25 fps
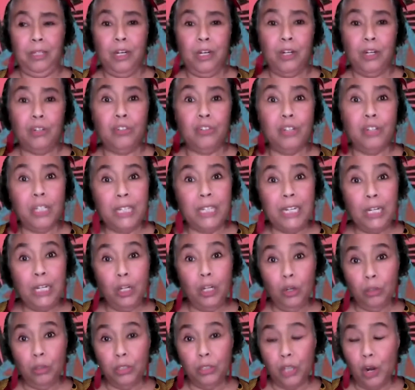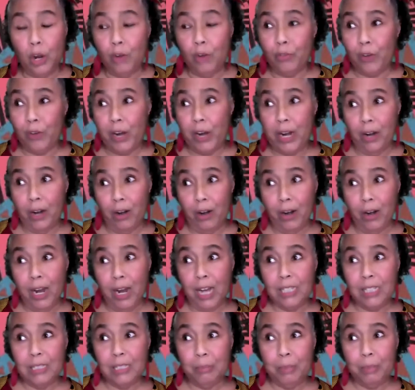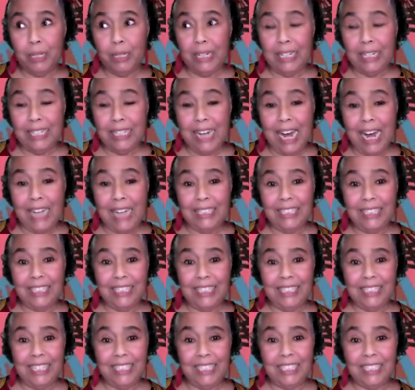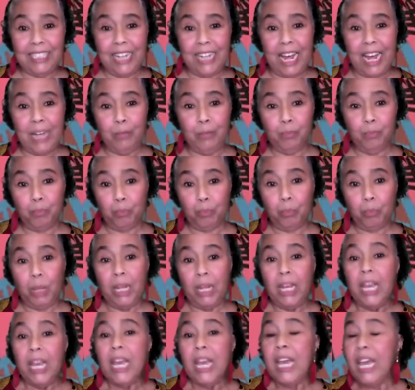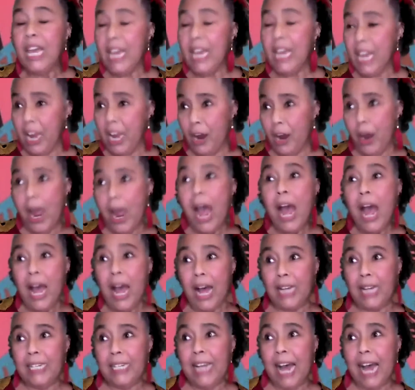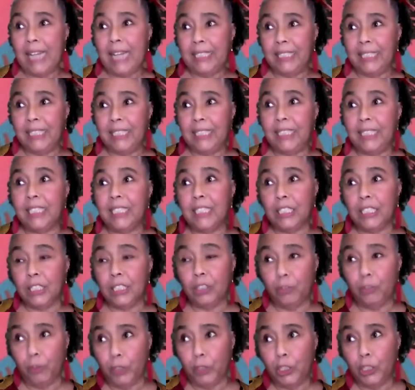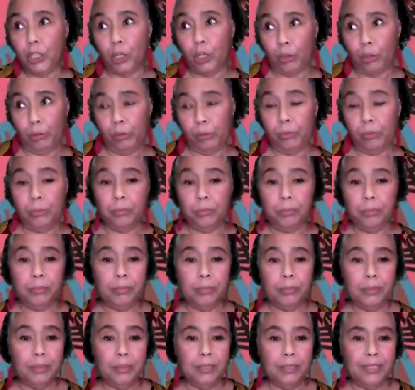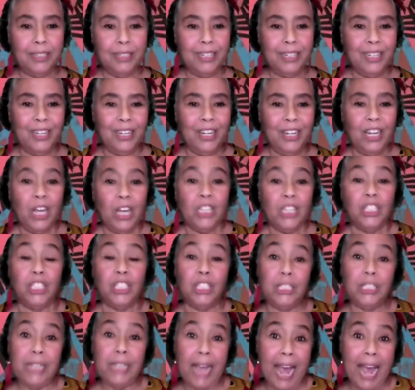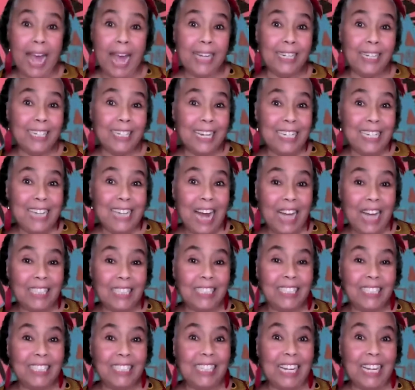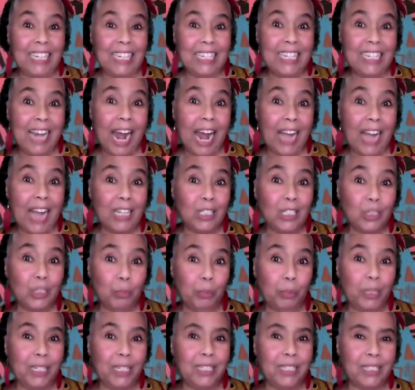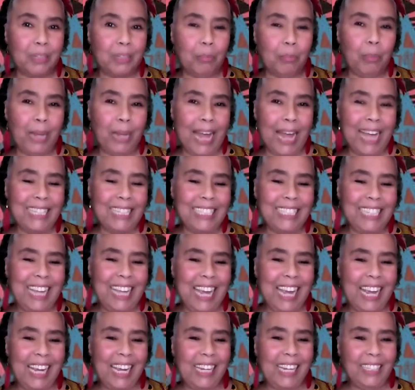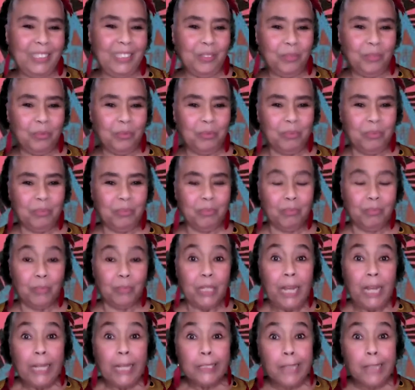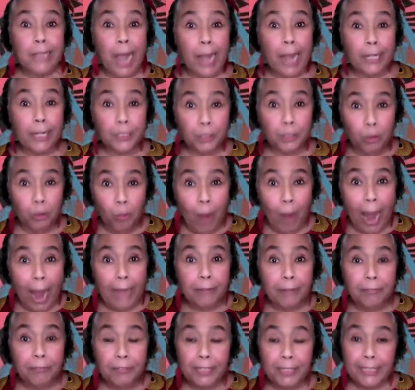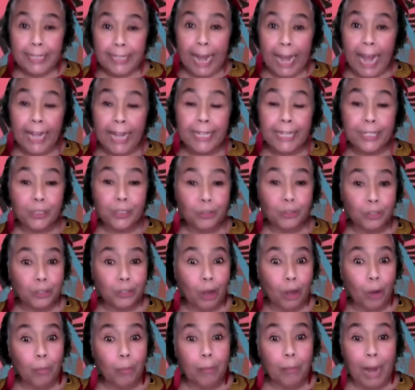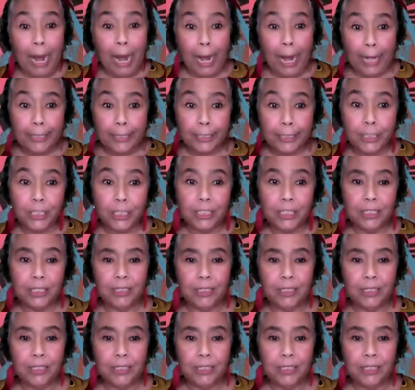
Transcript: Crookie looked over at her husband, Anansi, and said, Here, Anansi, this is for you. She handed Anansi a nice piece of plantain. Thank you, wifey. Thank you so much.